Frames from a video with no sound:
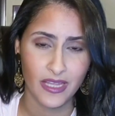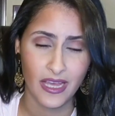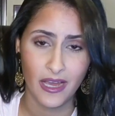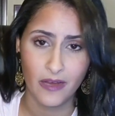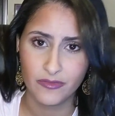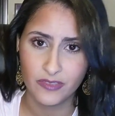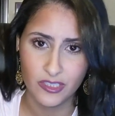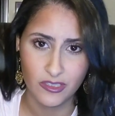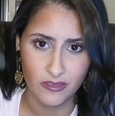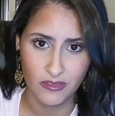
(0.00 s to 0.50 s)

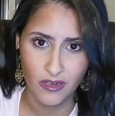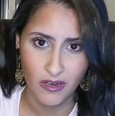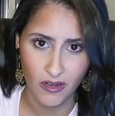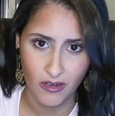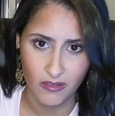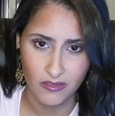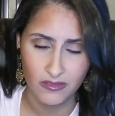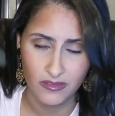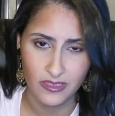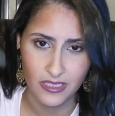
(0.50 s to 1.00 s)
After
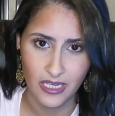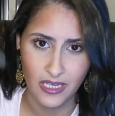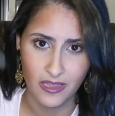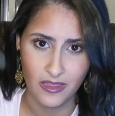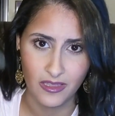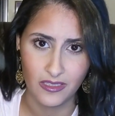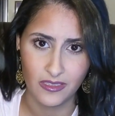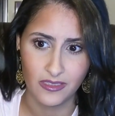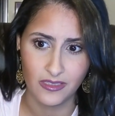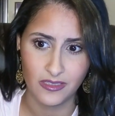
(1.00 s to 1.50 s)
all,
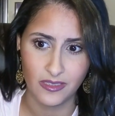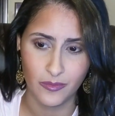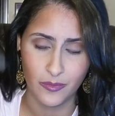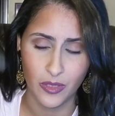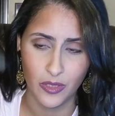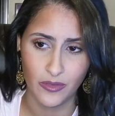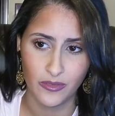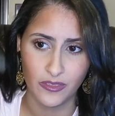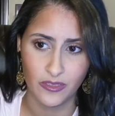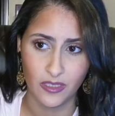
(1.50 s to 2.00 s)
death is the
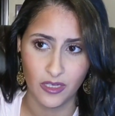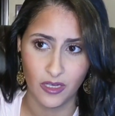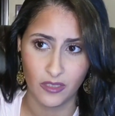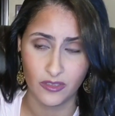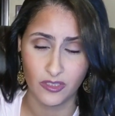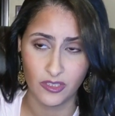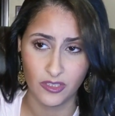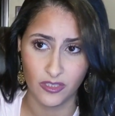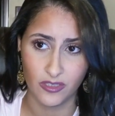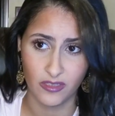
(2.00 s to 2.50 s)
most
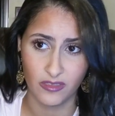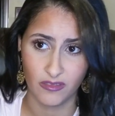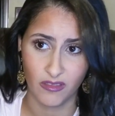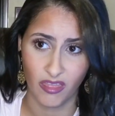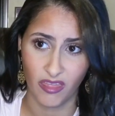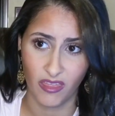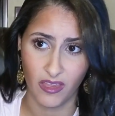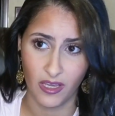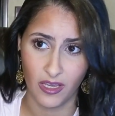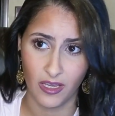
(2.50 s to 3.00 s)
uncertain
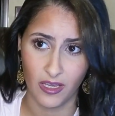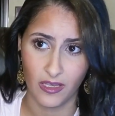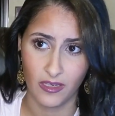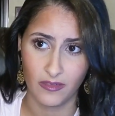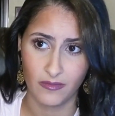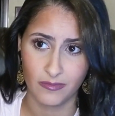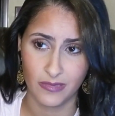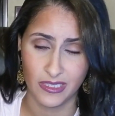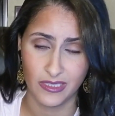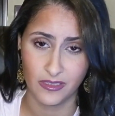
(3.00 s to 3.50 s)

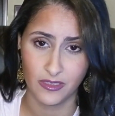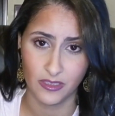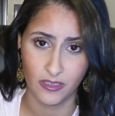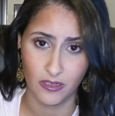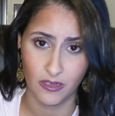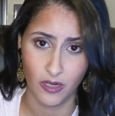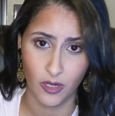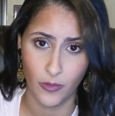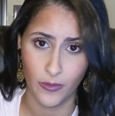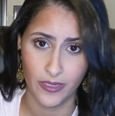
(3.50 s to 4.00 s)
thing because you
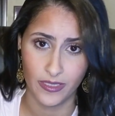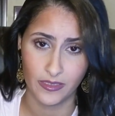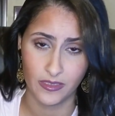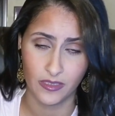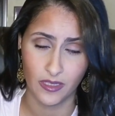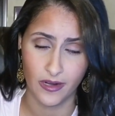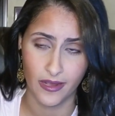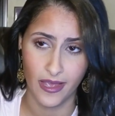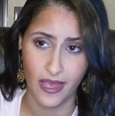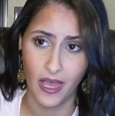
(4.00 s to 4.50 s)
don't know when it's
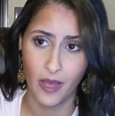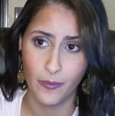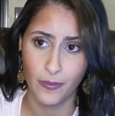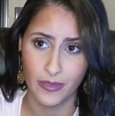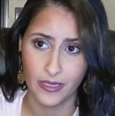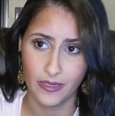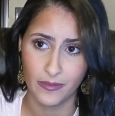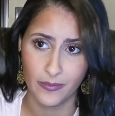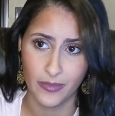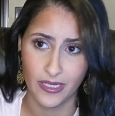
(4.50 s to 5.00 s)
going to
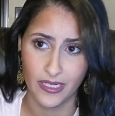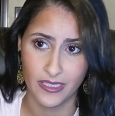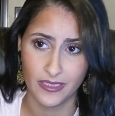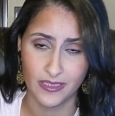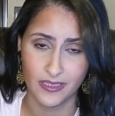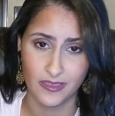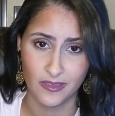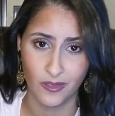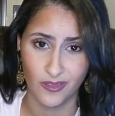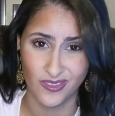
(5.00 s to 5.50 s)
happen, but
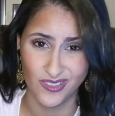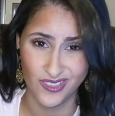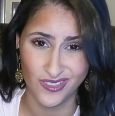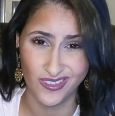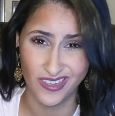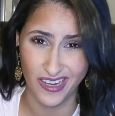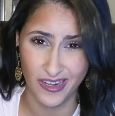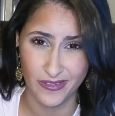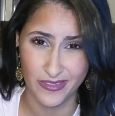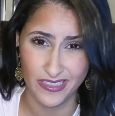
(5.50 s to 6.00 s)
it's also
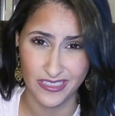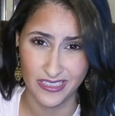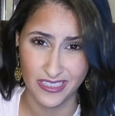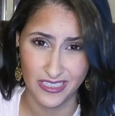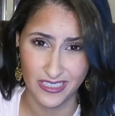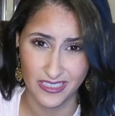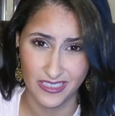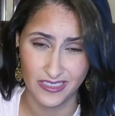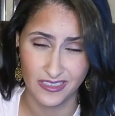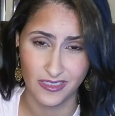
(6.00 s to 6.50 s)

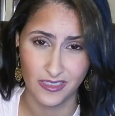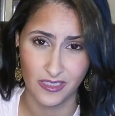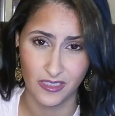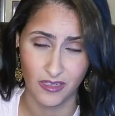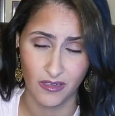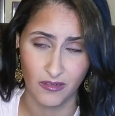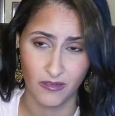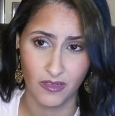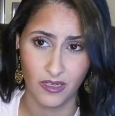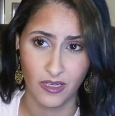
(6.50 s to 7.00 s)
guaranteed.
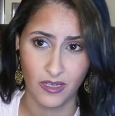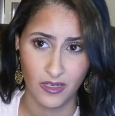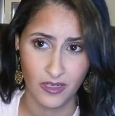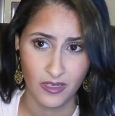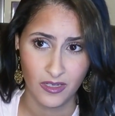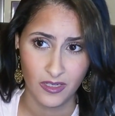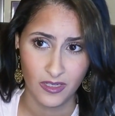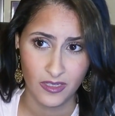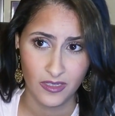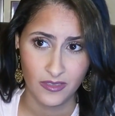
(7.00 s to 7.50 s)
So,
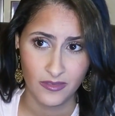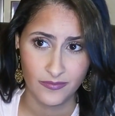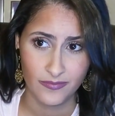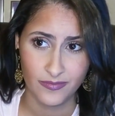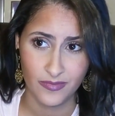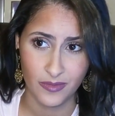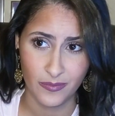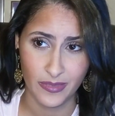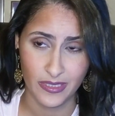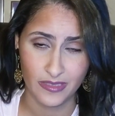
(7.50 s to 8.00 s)

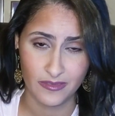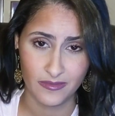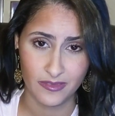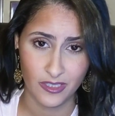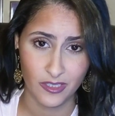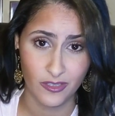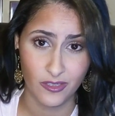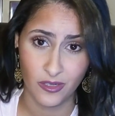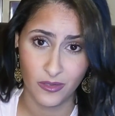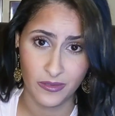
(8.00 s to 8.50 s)
I mean,
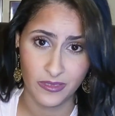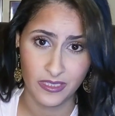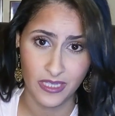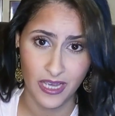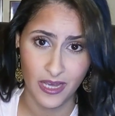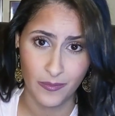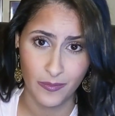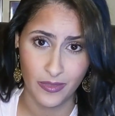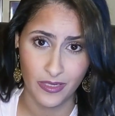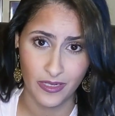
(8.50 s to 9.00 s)
you know it's
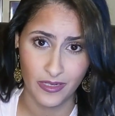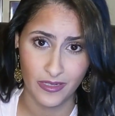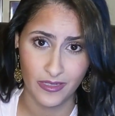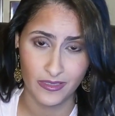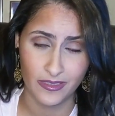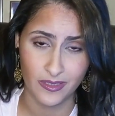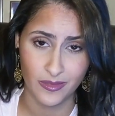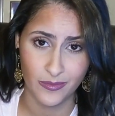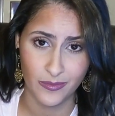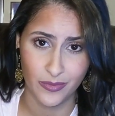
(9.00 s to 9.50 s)
happening
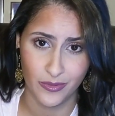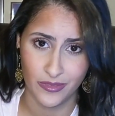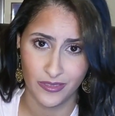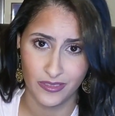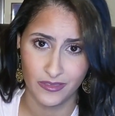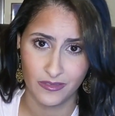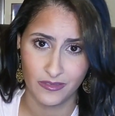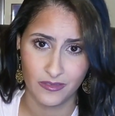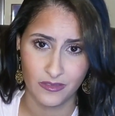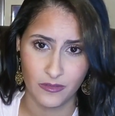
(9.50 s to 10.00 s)
at some
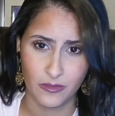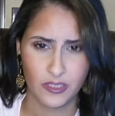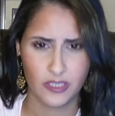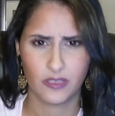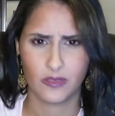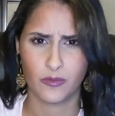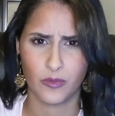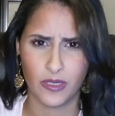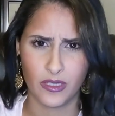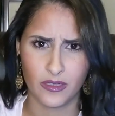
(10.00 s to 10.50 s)
point, which
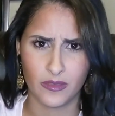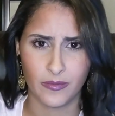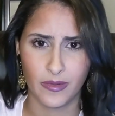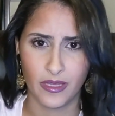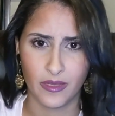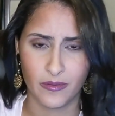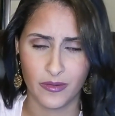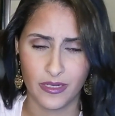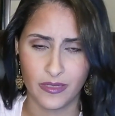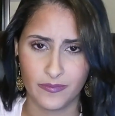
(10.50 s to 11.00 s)
is weird, by
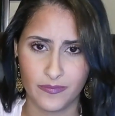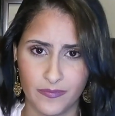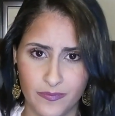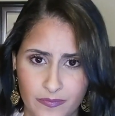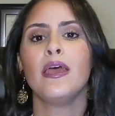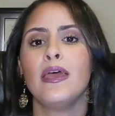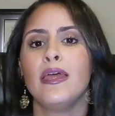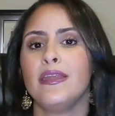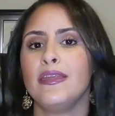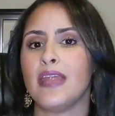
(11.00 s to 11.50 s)
the way.
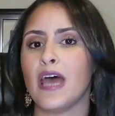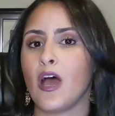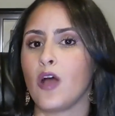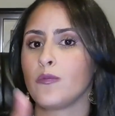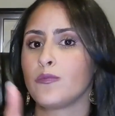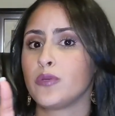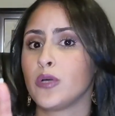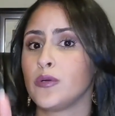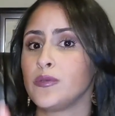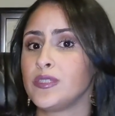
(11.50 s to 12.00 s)

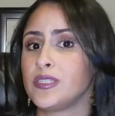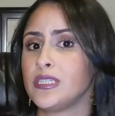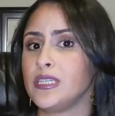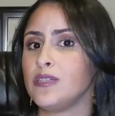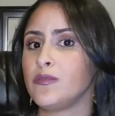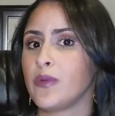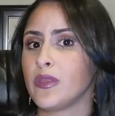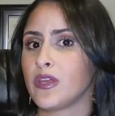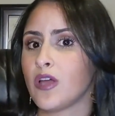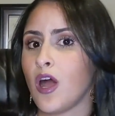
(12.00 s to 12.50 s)
Now,
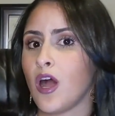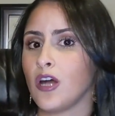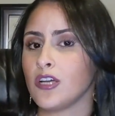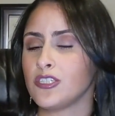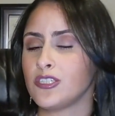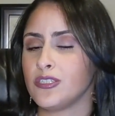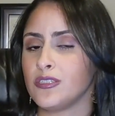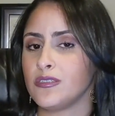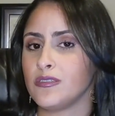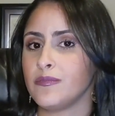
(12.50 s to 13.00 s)
proceed with
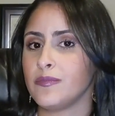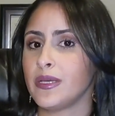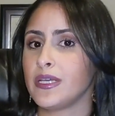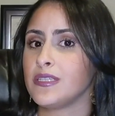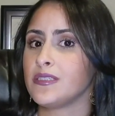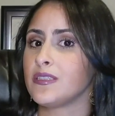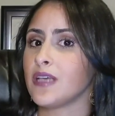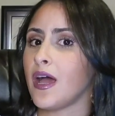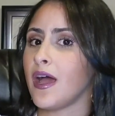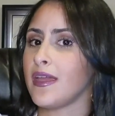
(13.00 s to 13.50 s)
caution
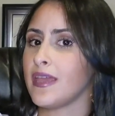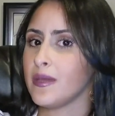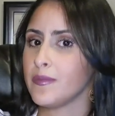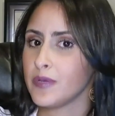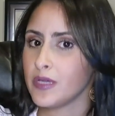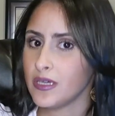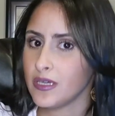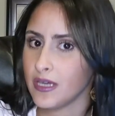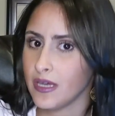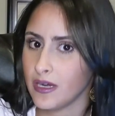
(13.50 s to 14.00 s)
because I am
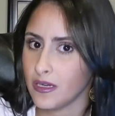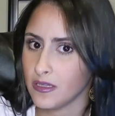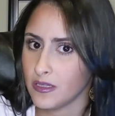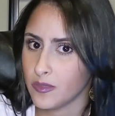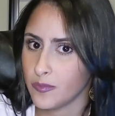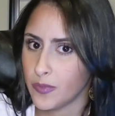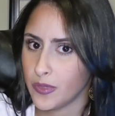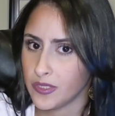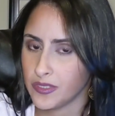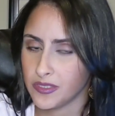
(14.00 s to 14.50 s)
going to get a
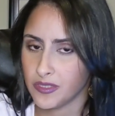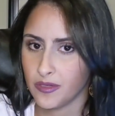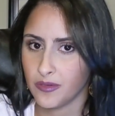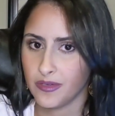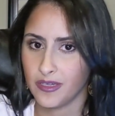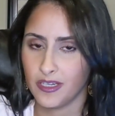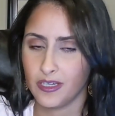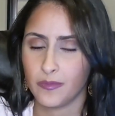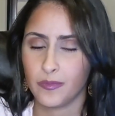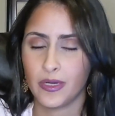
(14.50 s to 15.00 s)
little
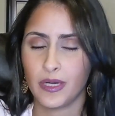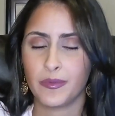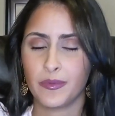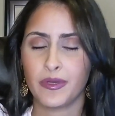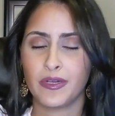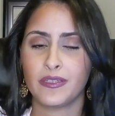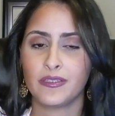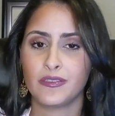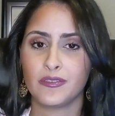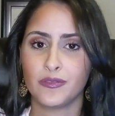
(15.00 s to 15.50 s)
personal here, but I'm
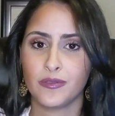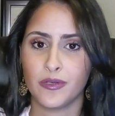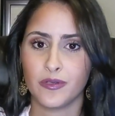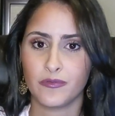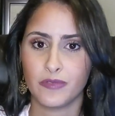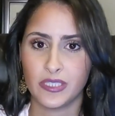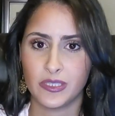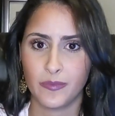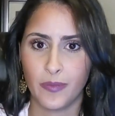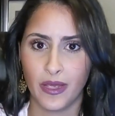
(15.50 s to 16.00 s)
going to do
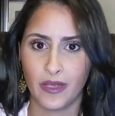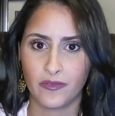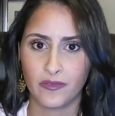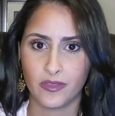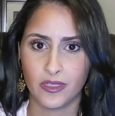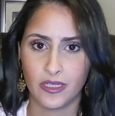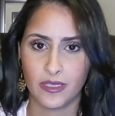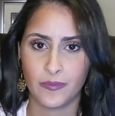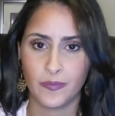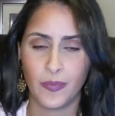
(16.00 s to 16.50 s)
it
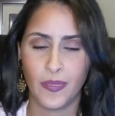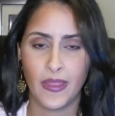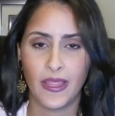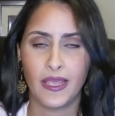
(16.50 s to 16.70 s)
respectfully.